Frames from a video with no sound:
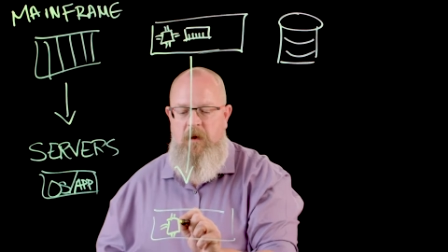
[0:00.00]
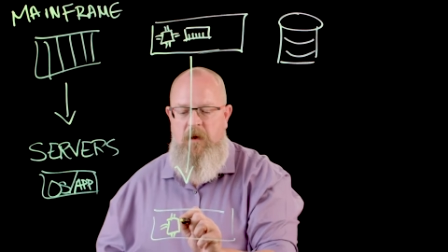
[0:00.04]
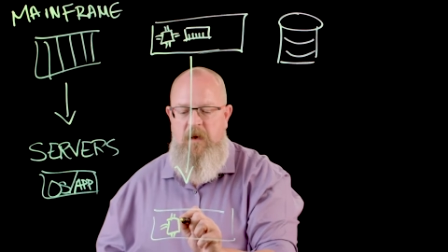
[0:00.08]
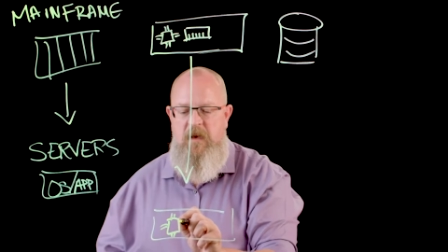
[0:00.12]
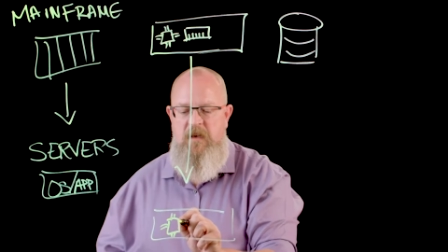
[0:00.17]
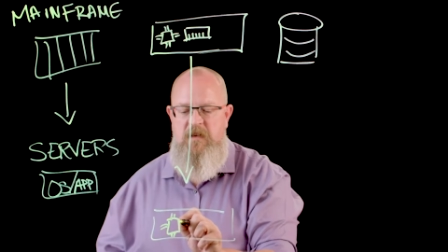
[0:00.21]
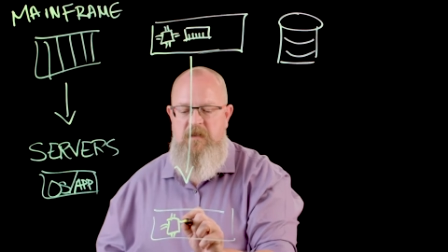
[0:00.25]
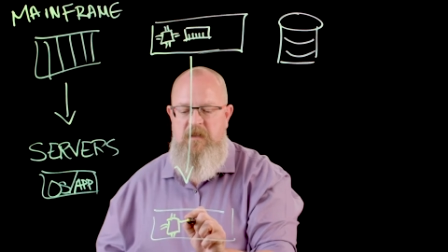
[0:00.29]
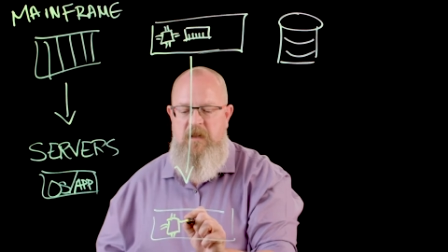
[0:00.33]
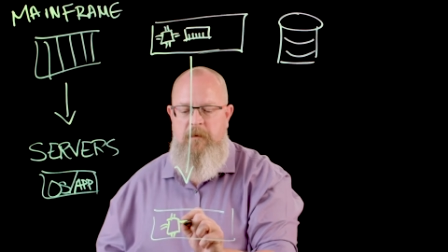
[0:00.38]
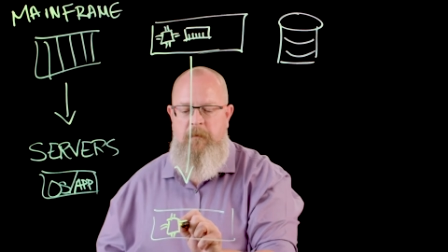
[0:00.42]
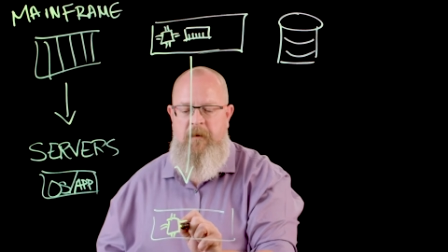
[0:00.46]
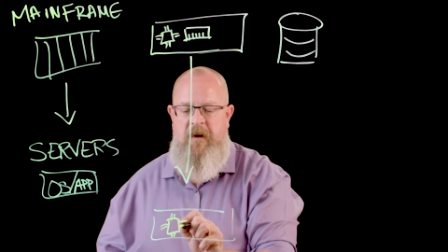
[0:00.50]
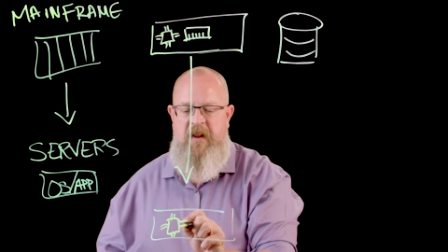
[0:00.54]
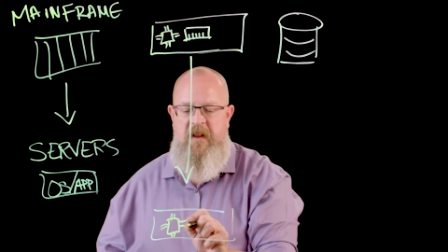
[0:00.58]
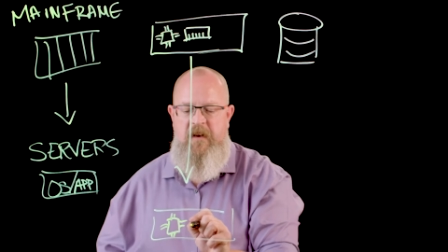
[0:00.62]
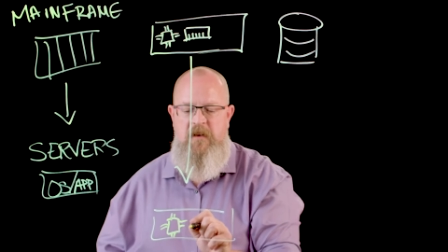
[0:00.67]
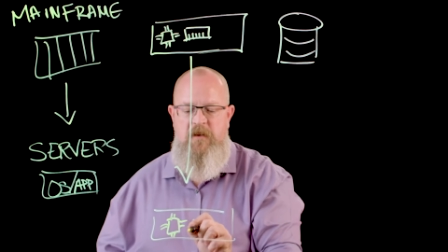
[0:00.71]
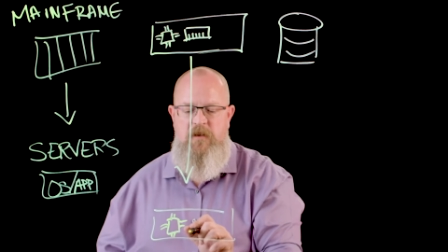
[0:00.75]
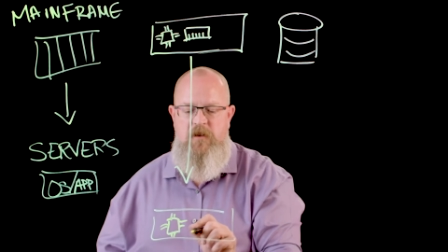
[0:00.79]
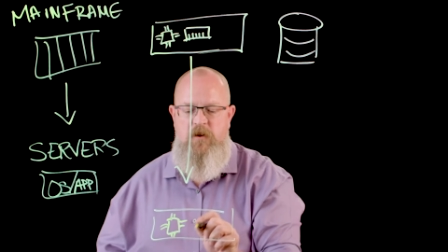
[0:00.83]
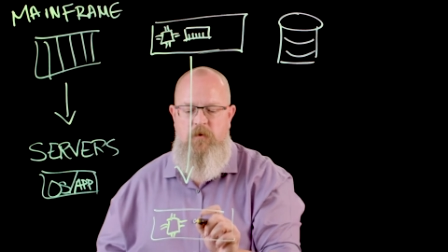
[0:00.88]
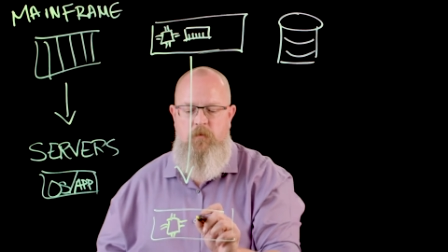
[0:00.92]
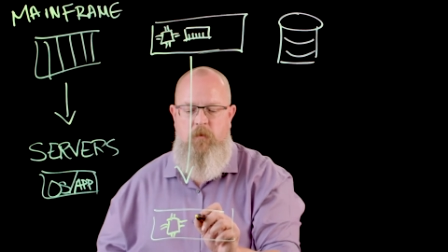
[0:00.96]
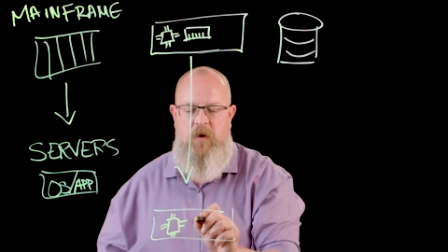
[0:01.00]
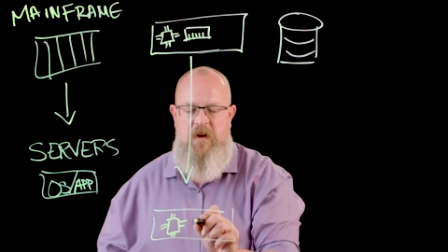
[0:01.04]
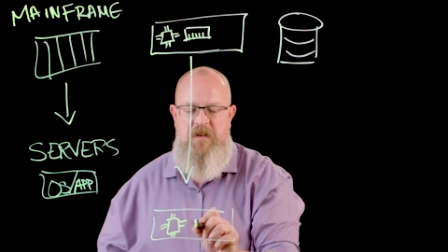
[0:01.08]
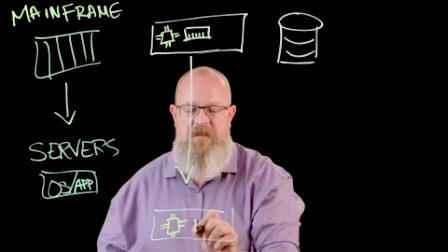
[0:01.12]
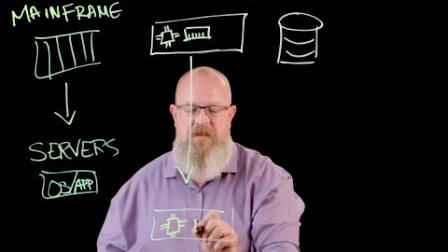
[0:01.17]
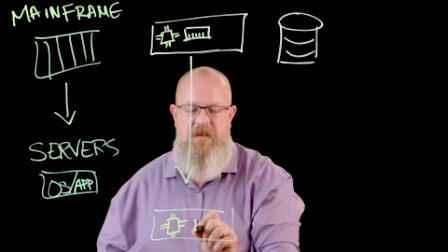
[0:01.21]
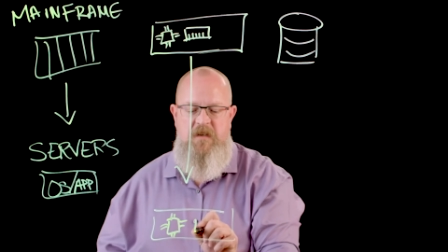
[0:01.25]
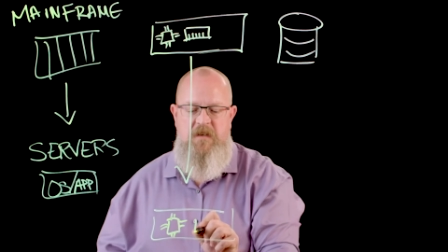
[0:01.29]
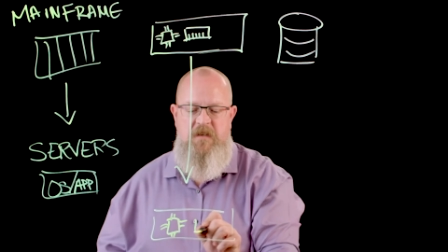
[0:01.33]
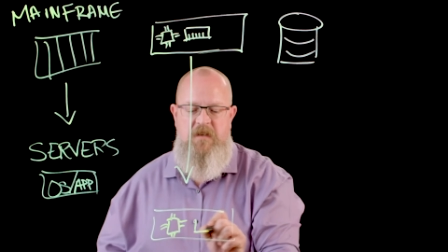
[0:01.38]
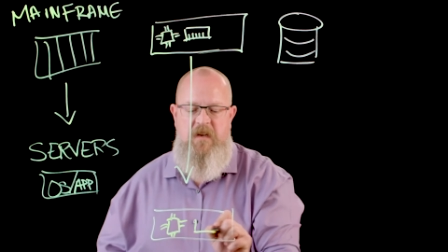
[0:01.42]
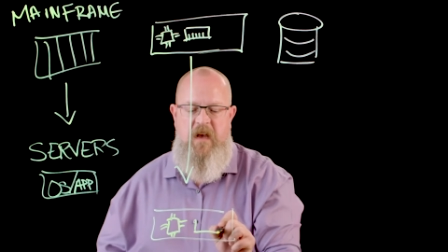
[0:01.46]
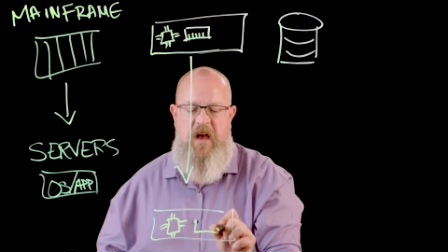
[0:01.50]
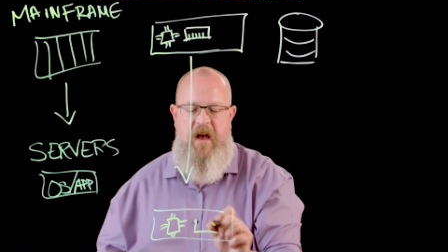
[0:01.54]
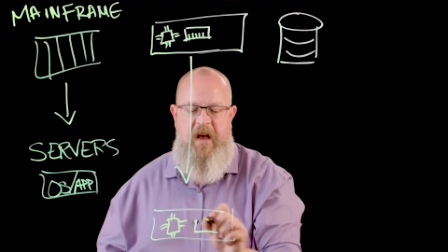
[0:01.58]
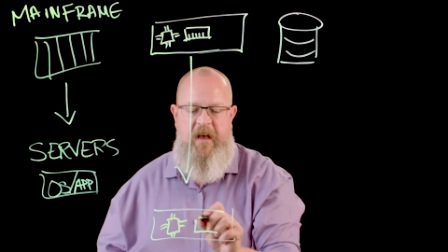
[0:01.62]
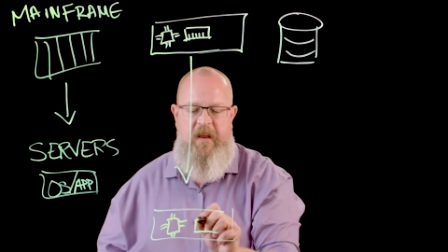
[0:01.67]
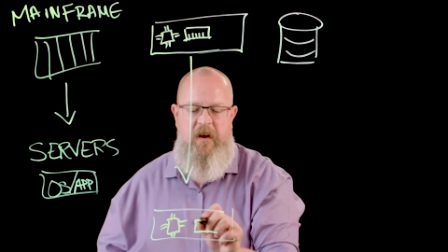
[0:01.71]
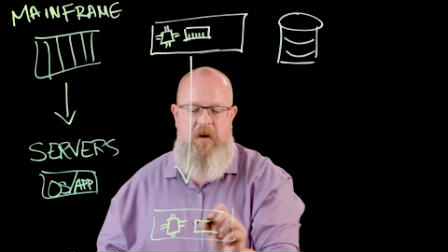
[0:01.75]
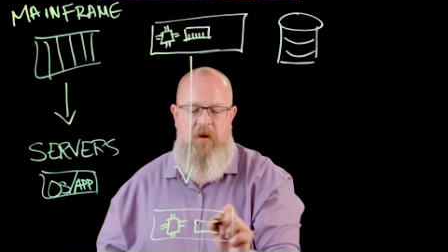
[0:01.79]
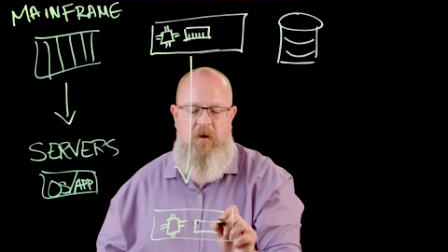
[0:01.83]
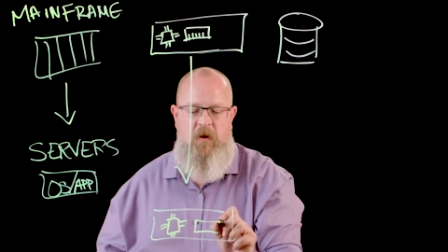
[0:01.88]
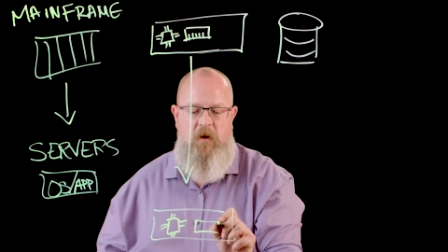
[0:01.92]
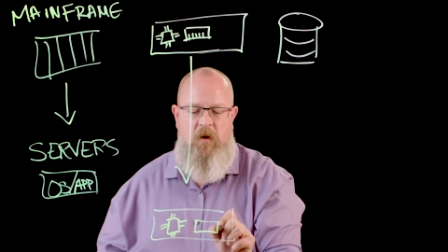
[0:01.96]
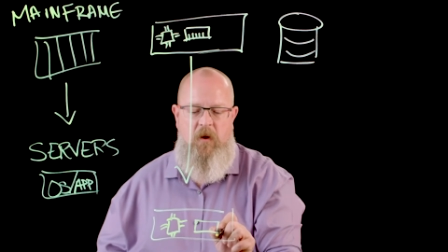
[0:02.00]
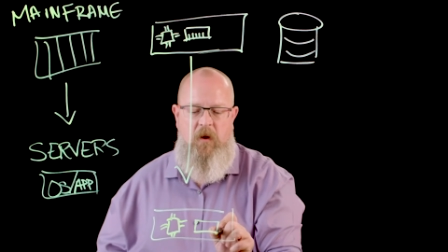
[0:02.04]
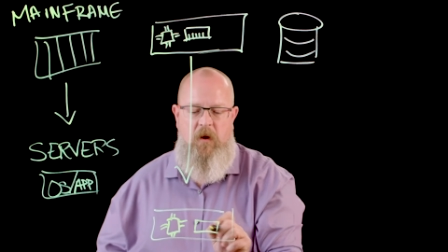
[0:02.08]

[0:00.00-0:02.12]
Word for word: is limited to what's inside